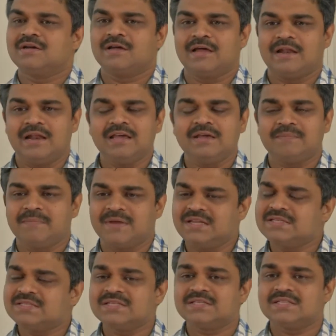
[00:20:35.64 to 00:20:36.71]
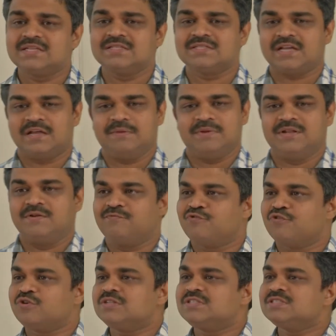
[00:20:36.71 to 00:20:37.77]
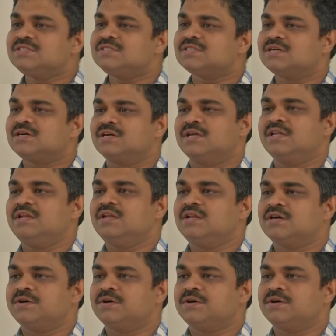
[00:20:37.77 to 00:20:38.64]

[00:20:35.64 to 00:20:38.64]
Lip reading: like many such things can be done. For instance, in